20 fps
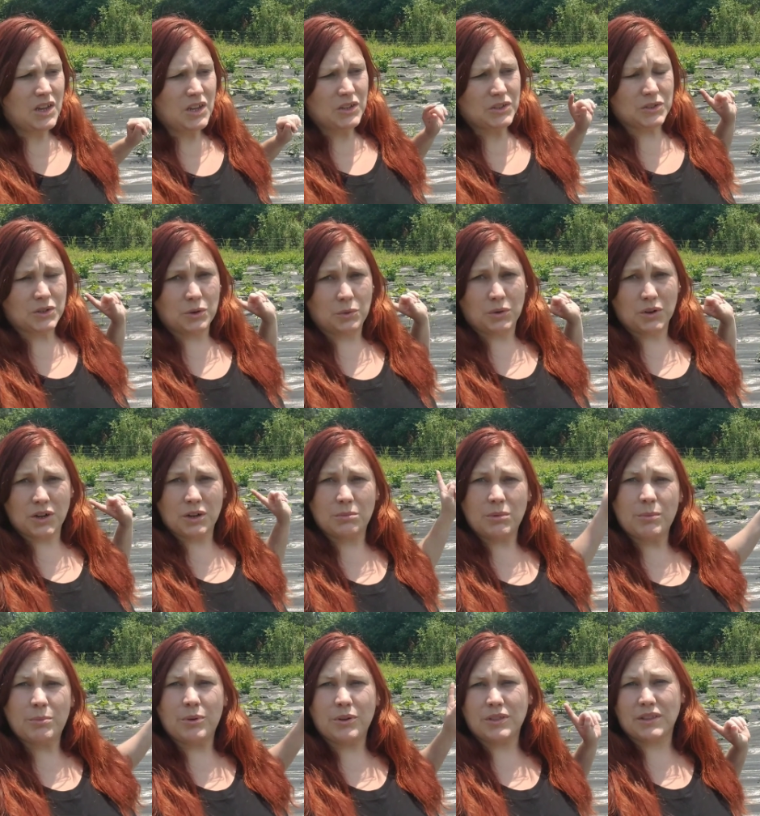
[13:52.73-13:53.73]
so we're going to
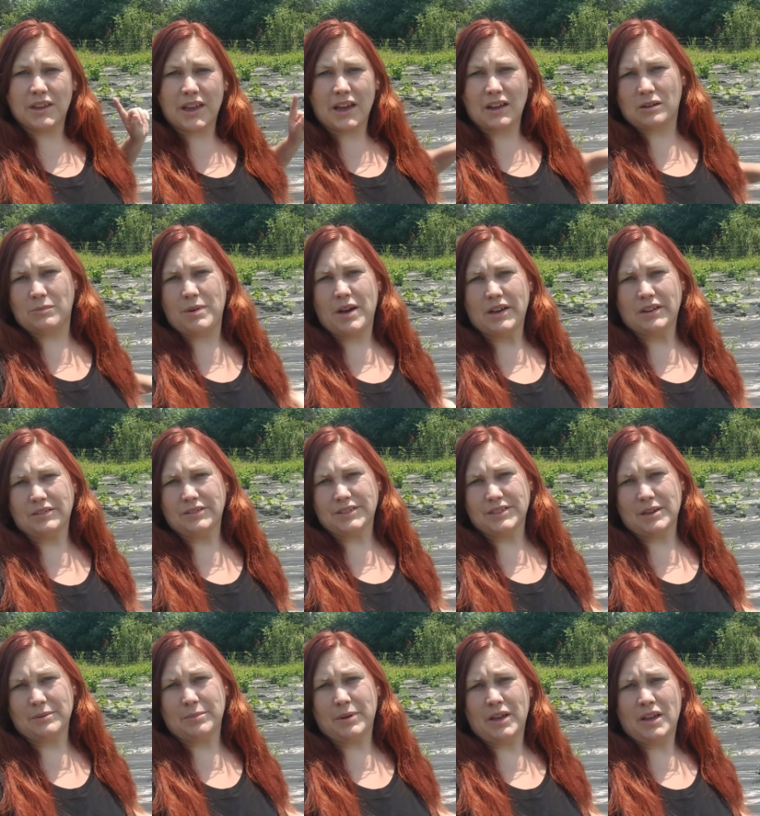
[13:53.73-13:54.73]
be putting the cattle panels
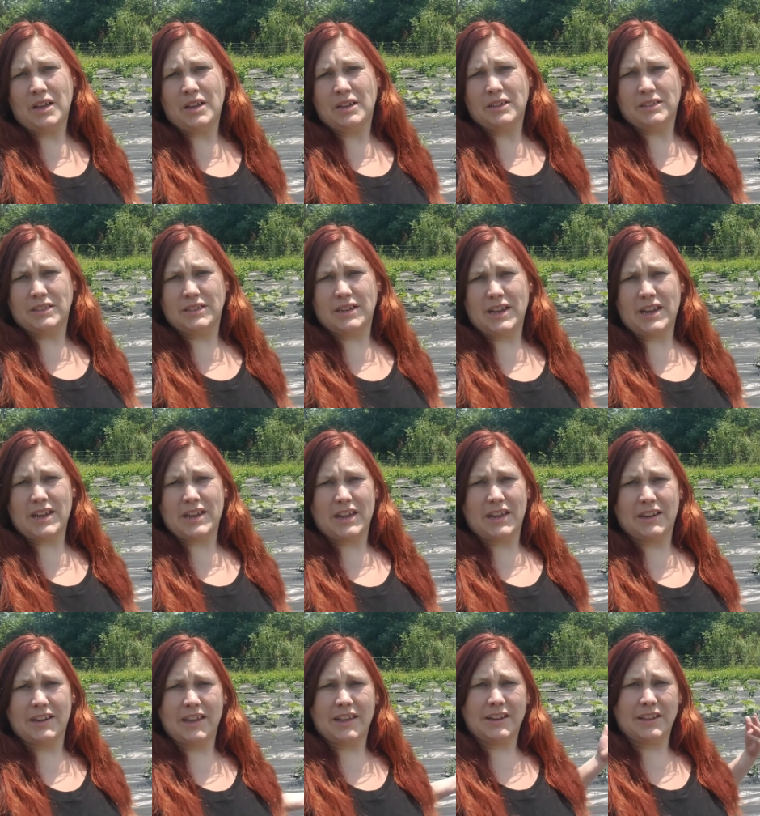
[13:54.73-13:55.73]
up today
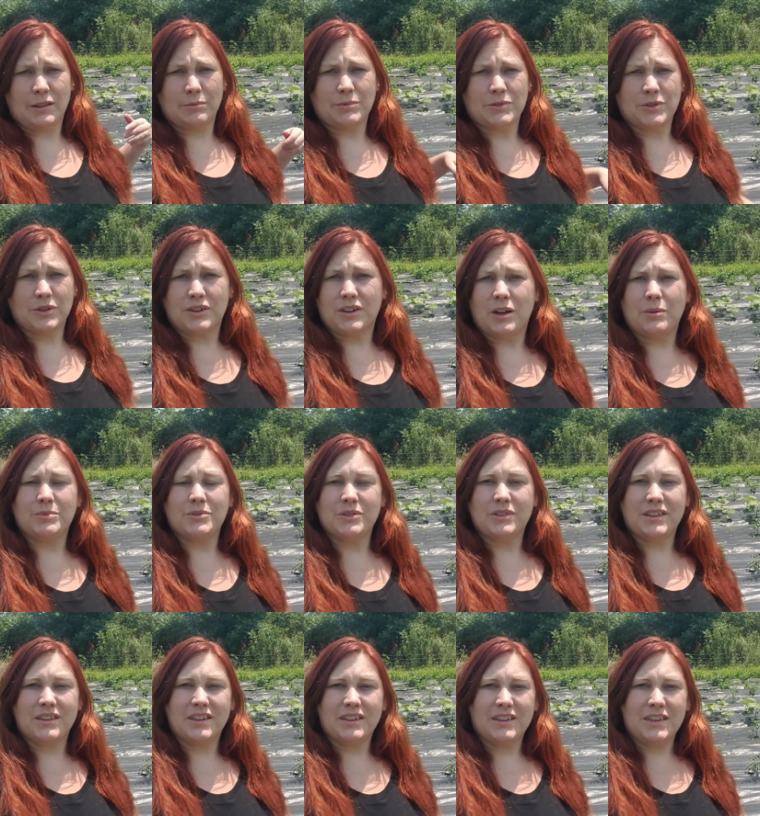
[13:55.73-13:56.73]
and getting them strung up so
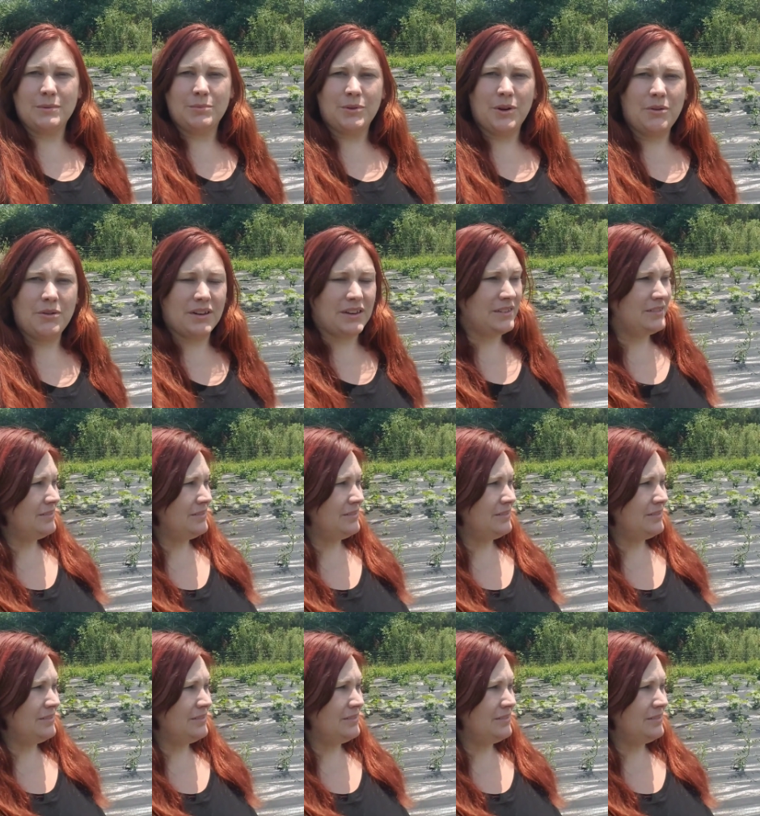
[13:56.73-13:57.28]
they can keep growing.